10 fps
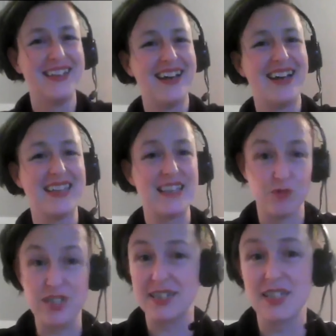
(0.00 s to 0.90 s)
It's
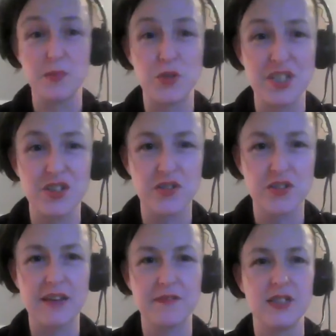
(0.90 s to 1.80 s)
really disappointing not
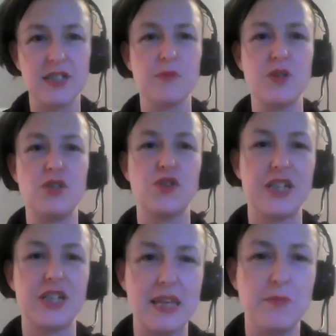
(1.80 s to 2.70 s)
to get funding, but you've got to
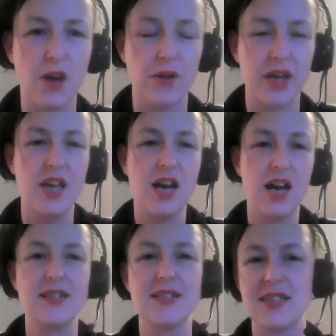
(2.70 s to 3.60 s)
keep going
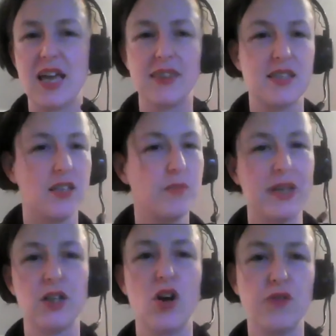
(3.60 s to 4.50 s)
and understand there's going to
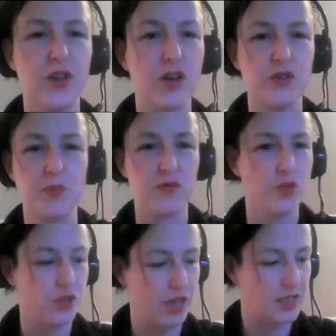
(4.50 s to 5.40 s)
be a lot of no's
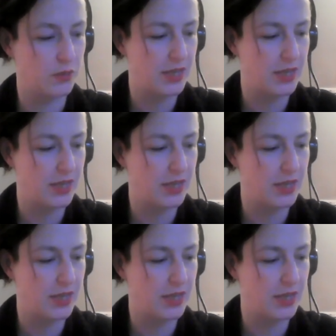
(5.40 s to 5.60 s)
before you get to a